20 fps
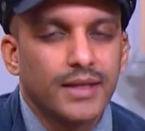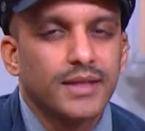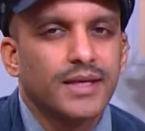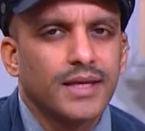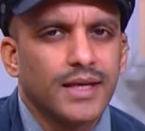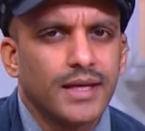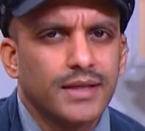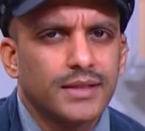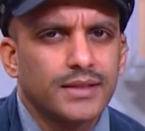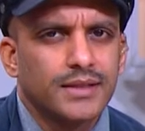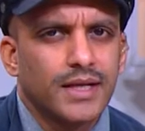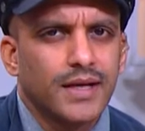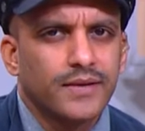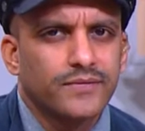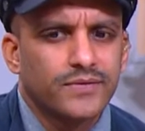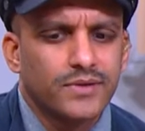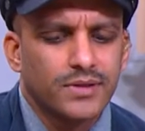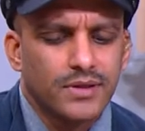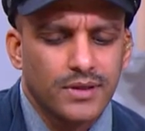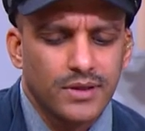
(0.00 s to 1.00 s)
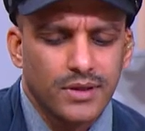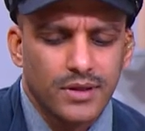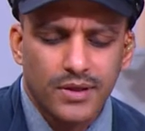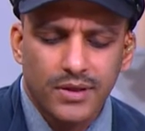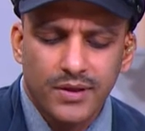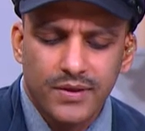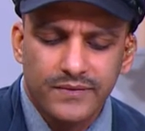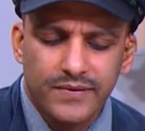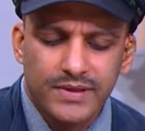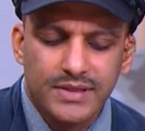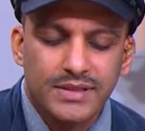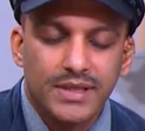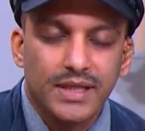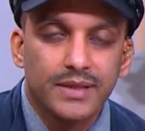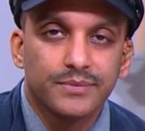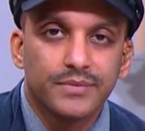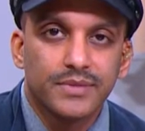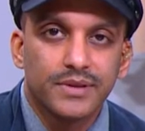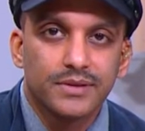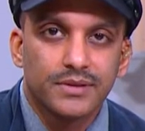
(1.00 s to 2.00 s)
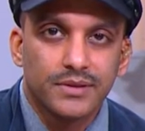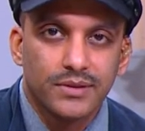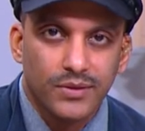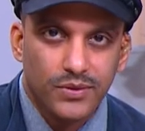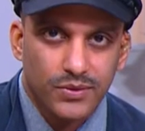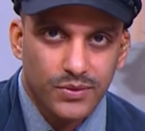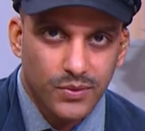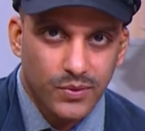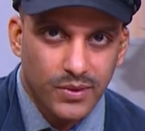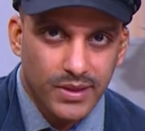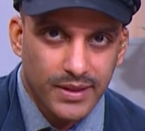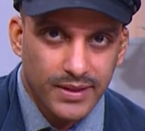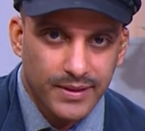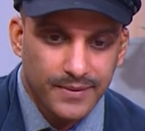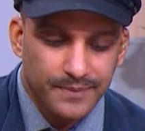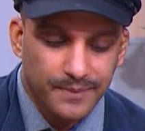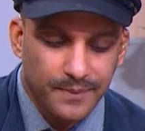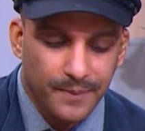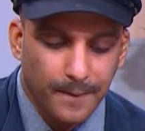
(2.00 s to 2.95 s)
the end, after a lot of excitement along the way,